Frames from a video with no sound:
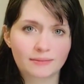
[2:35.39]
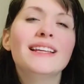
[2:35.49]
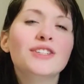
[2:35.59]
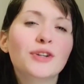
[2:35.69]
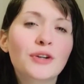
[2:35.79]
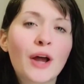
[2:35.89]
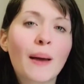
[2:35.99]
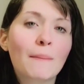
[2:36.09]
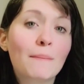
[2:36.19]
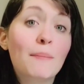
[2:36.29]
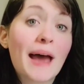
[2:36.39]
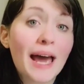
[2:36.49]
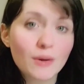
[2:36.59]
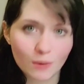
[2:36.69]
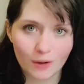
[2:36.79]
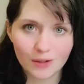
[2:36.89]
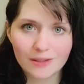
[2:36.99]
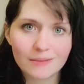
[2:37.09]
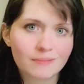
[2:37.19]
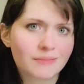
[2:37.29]
These are not bad
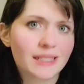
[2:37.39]
words.